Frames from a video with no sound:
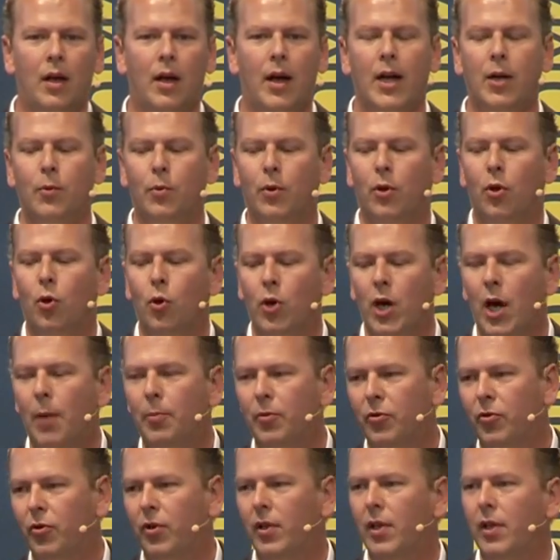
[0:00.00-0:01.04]
and it will hook
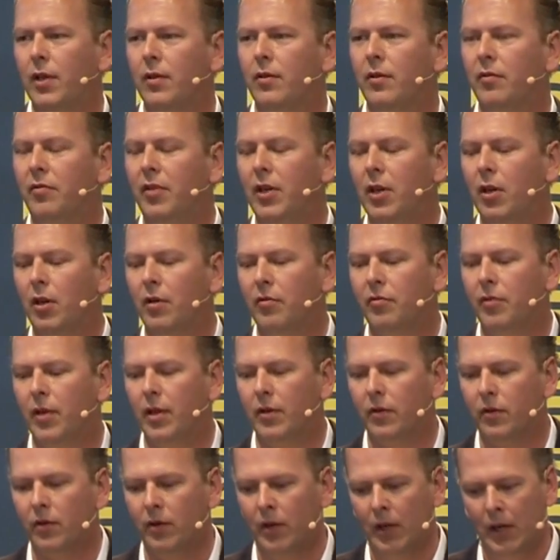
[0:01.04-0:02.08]
up to the vehicle in
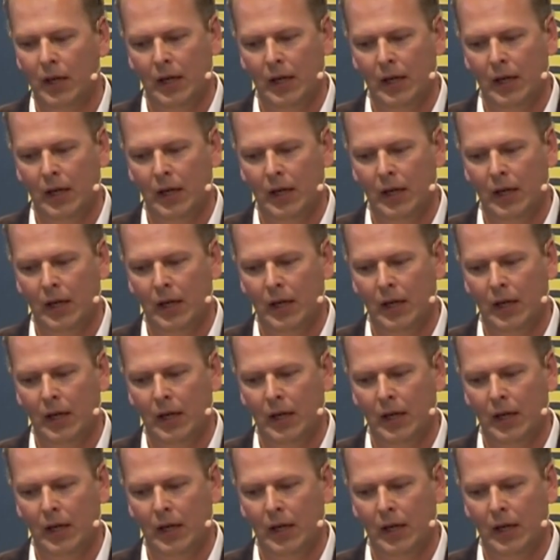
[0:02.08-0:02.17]
front.